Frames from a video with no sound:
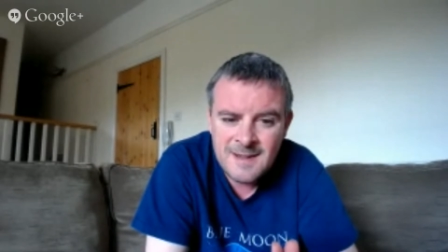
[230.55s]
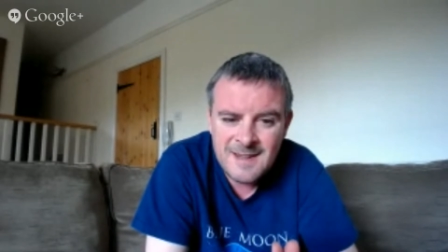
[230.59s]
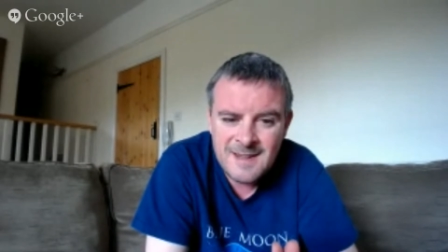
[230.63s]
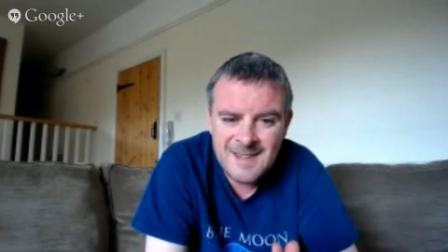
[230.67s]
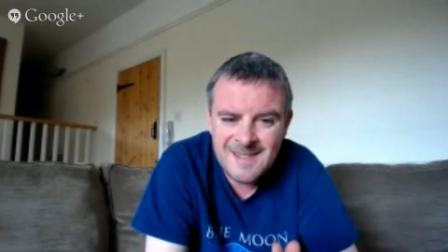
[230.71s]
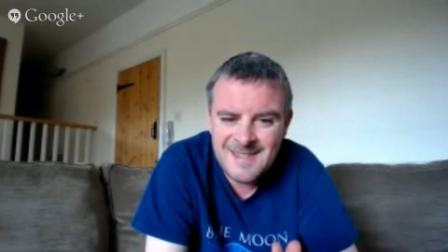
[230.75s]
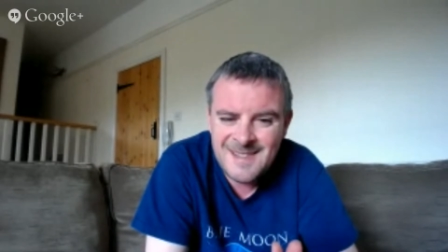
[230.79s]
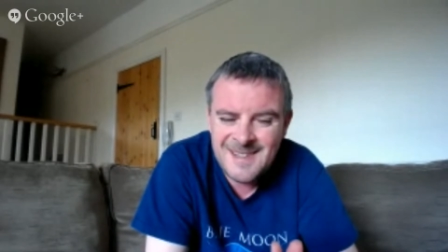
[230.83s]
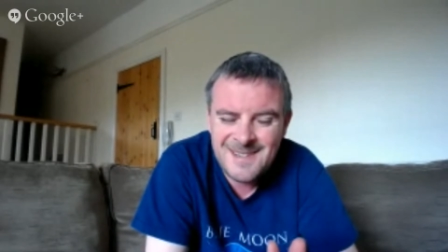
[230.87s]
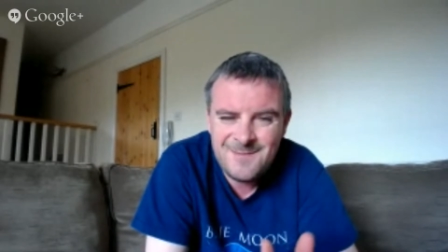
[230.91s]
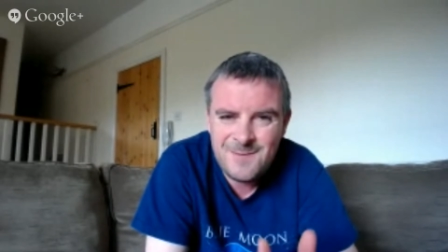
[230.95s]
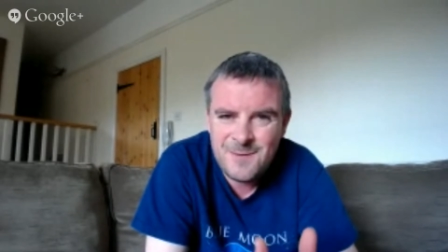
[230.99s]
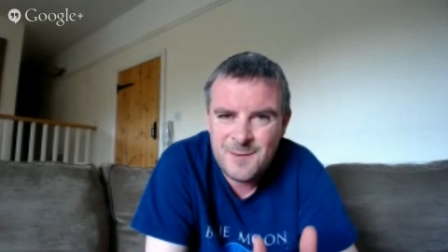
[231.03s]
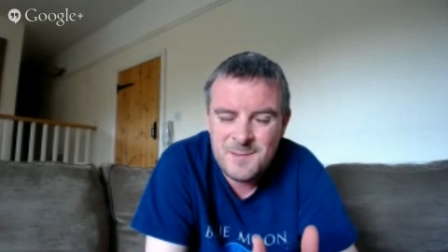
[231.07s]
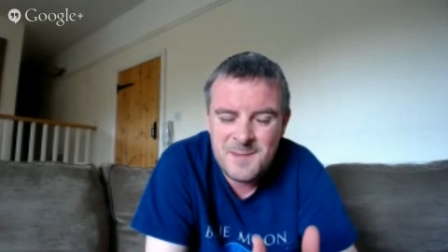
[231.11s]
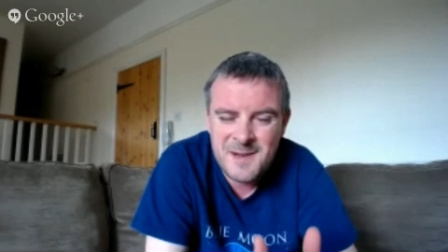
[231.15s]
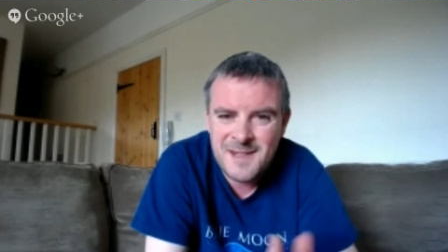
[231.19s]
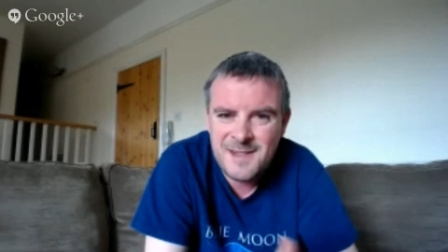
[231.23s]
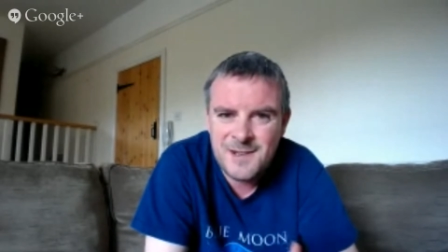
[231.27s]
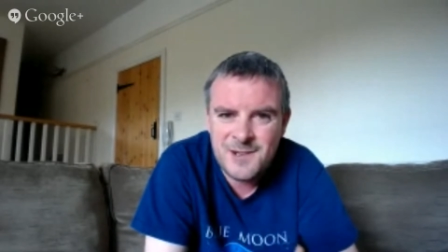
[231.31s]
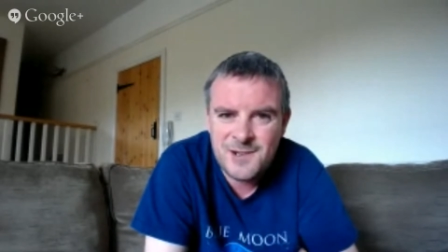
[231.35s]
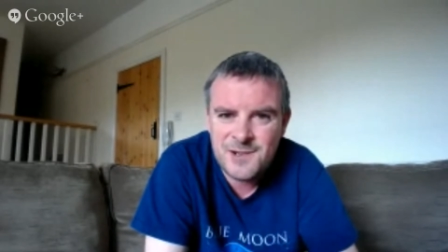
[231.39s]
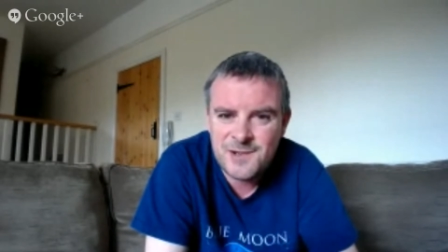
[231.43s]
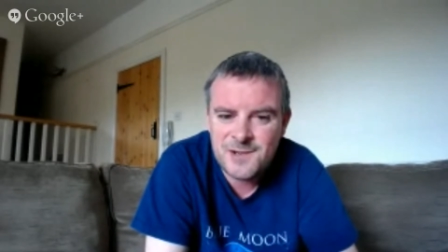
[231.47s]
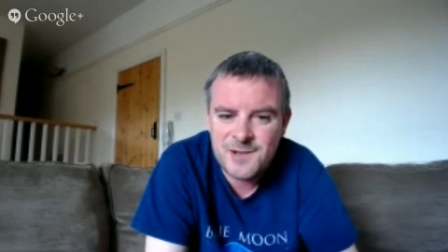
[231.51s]
And for me,
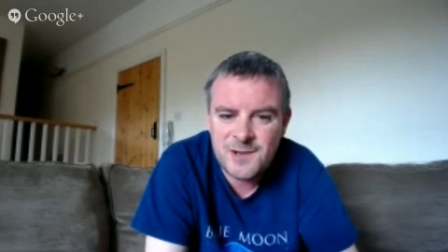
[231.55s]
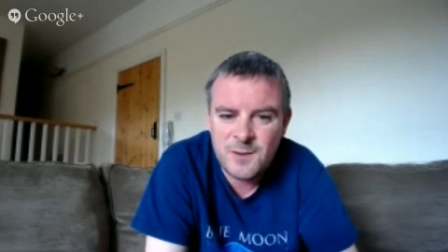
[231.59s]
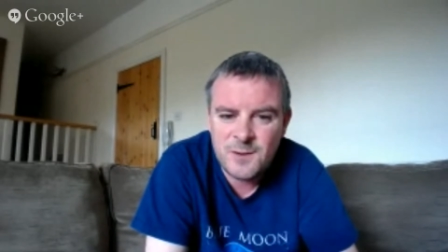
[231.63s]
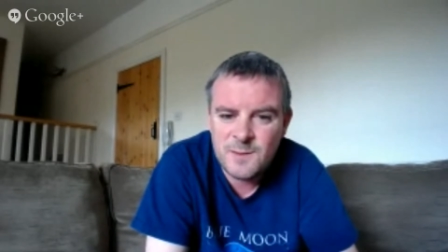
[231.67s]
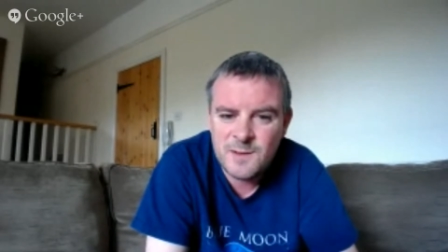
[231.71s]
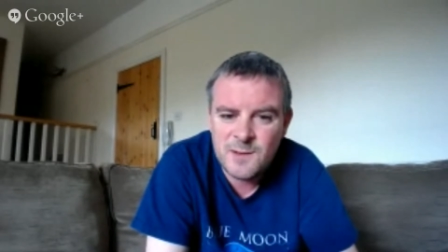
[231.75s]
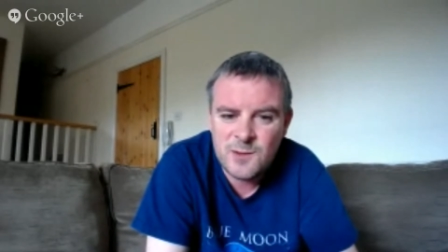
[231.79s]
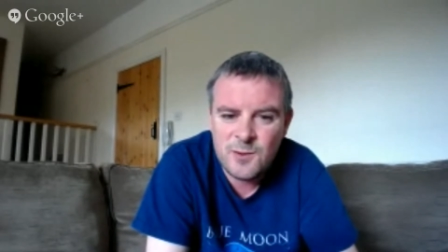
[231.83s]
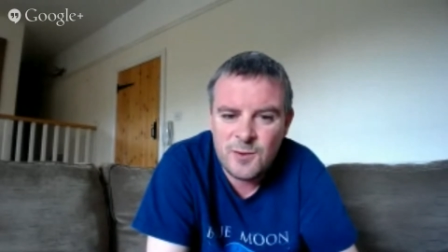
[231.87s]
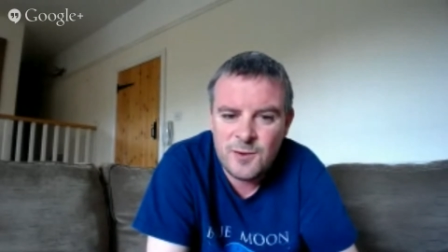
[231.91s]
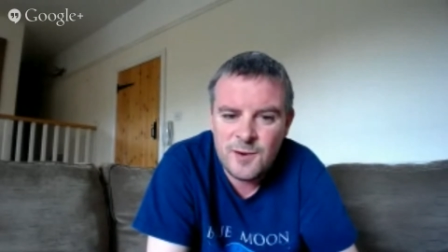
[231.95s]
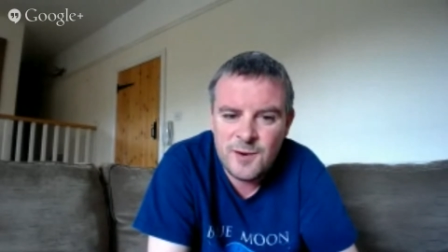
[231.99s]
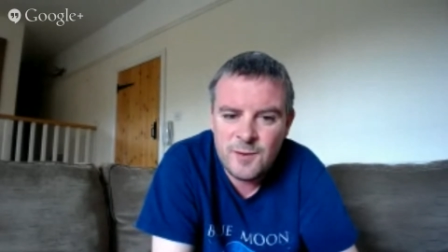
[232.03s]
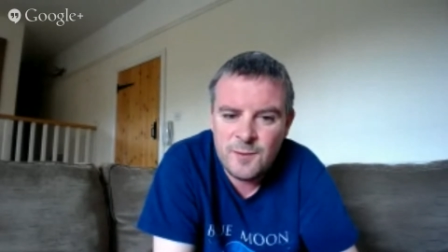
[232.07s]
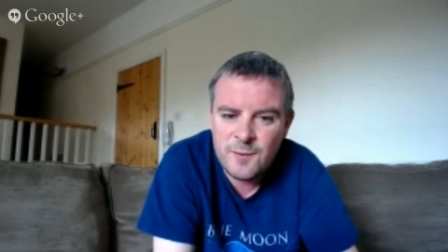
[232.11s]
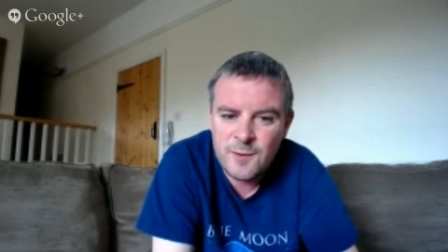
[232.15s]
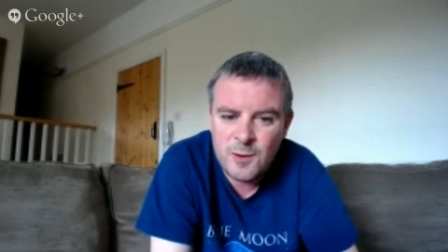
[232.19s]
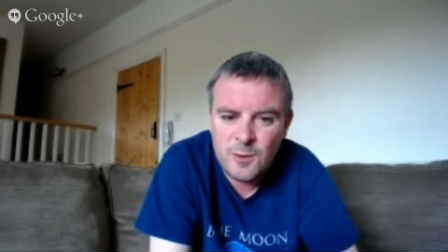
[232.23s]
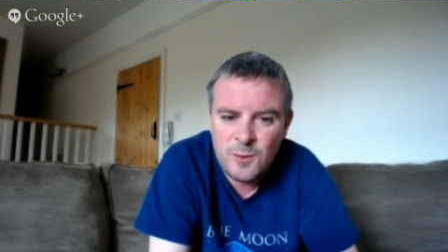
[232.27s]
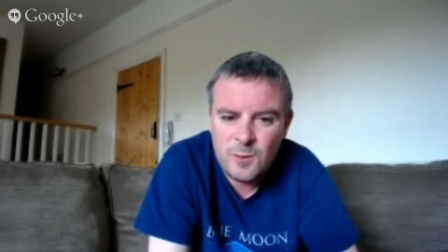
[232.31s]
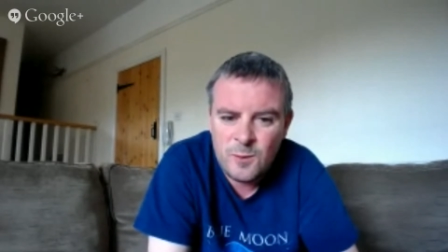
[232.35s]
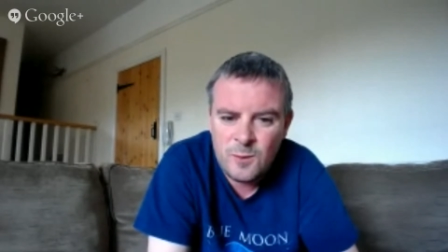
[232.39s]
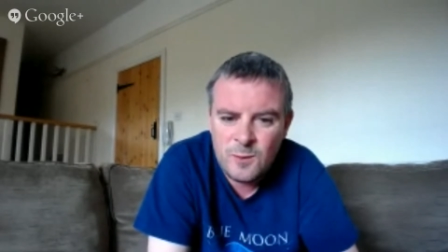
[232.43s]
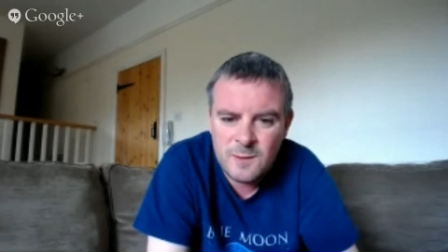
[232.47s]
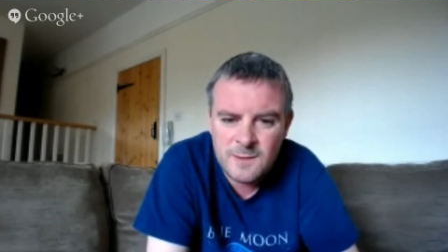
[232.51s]
they just don't score enough
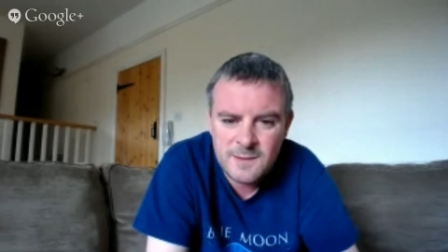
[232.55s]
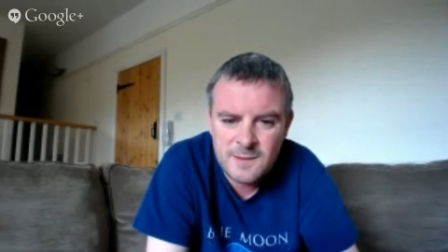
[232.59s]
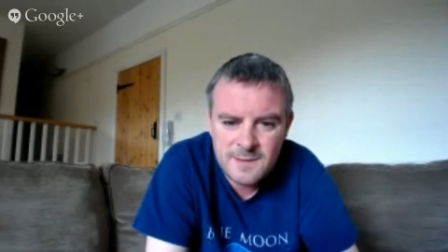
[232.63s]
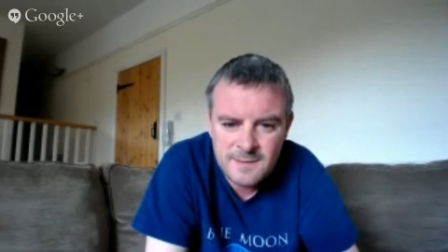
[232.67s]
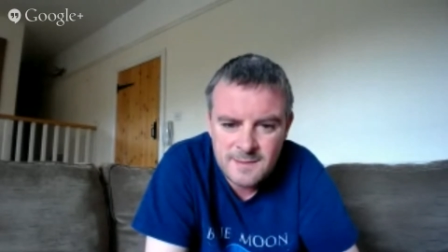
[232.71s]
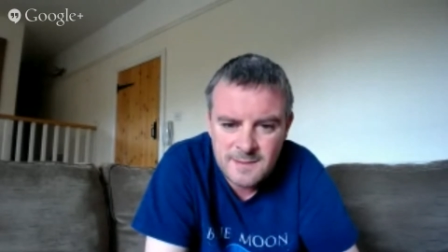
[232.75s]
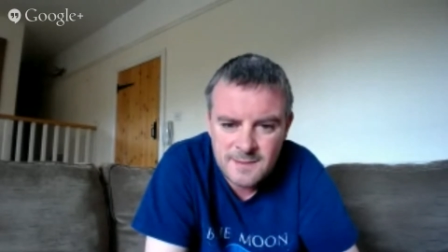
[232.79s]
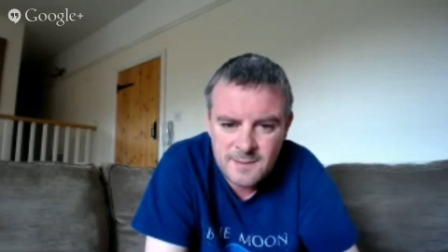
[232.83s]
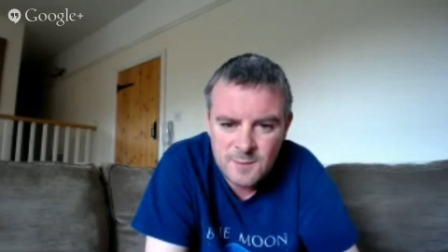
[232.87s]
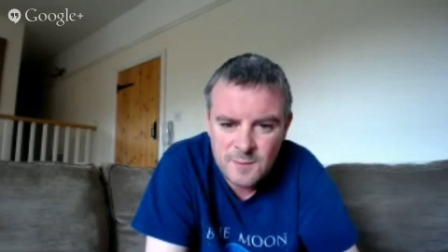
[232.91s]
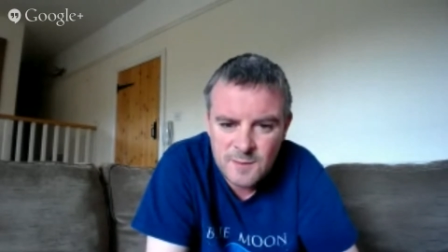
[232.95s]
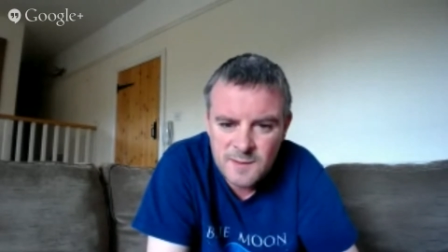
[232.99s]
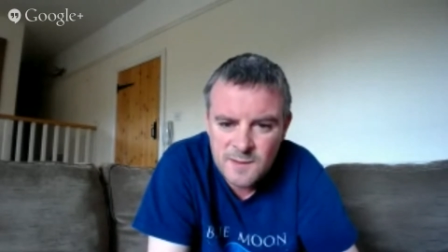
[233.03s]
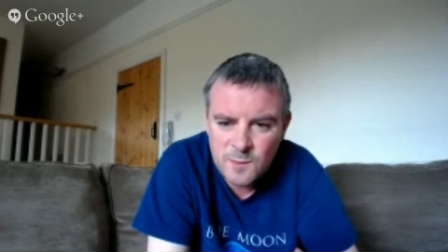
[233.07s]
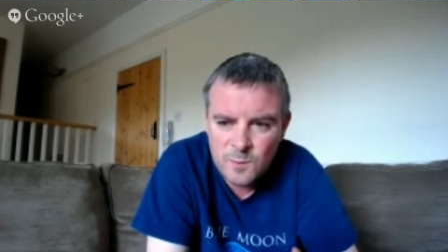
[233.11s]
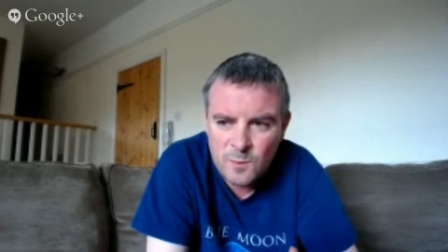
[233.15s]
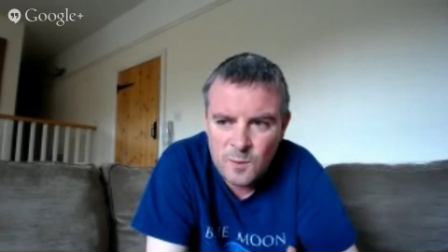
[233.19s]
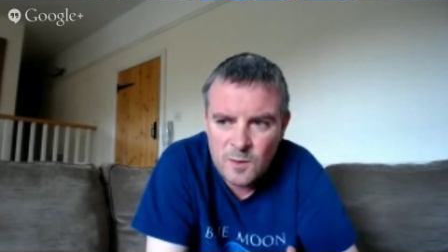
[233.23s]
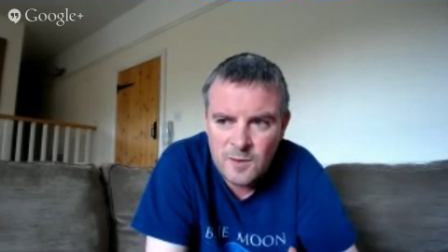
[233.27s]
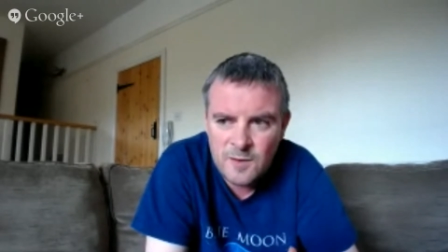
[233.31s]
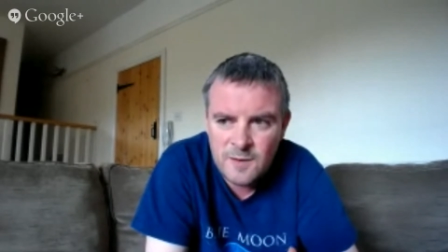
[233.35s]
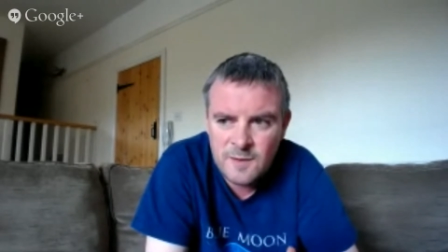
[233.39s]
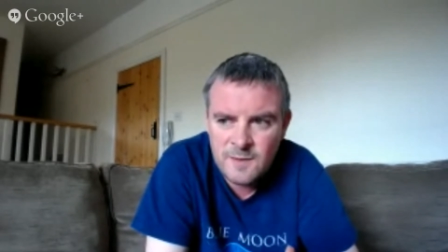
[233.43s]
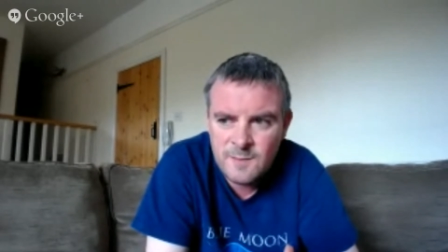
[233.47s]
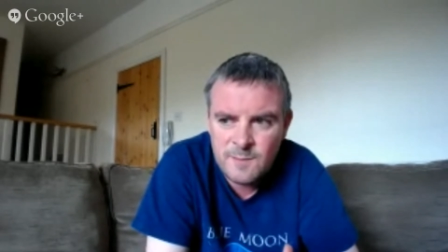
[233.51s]
goals to
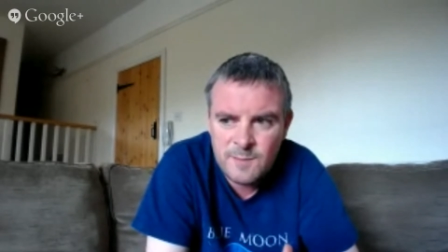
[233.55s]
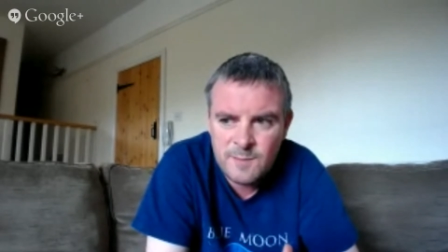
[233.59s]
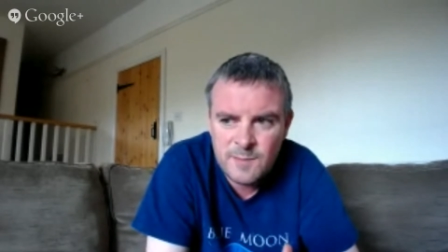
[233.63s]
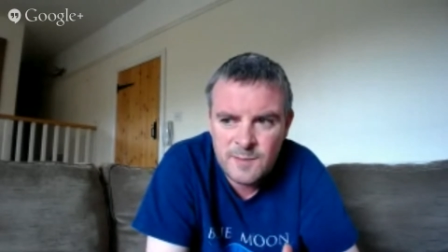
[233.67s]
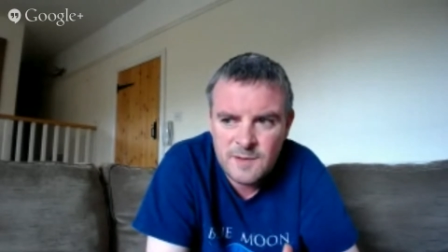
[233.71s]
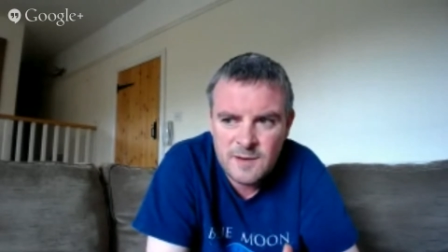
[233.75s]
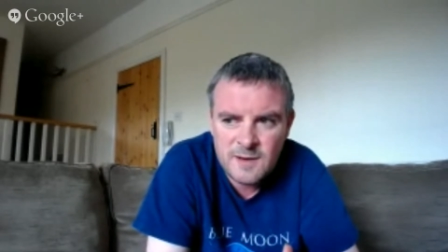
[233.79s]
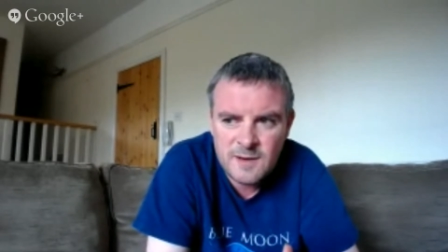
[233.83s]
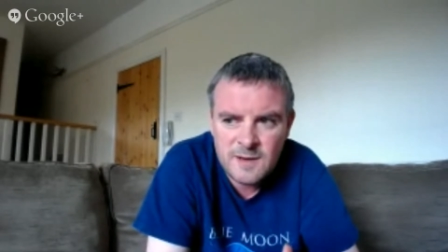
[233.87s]
warrant